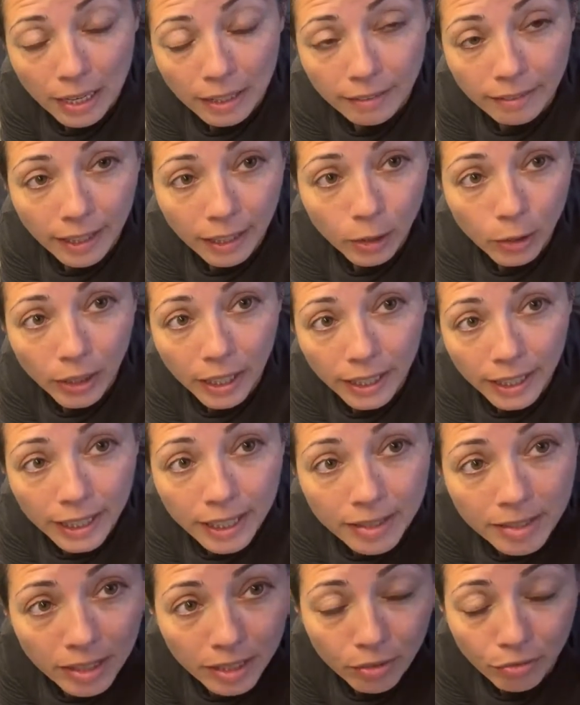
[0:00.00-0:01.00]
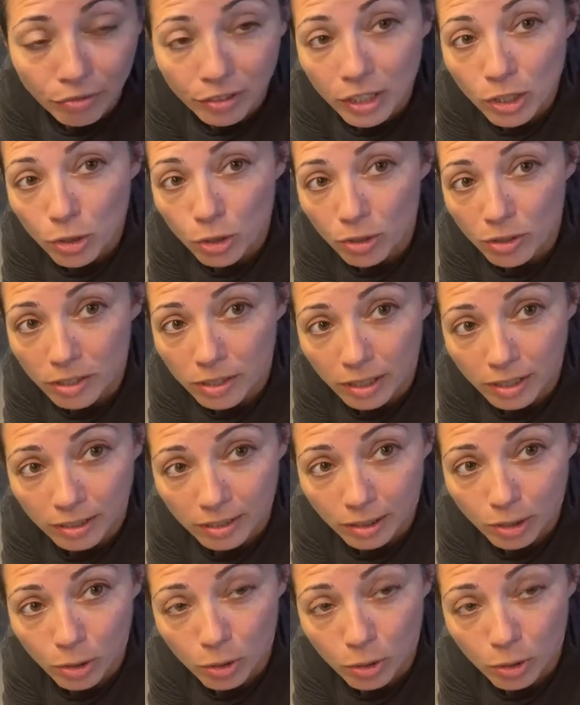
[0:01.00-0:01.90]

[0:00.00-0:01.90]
then you can easily freeze your starter.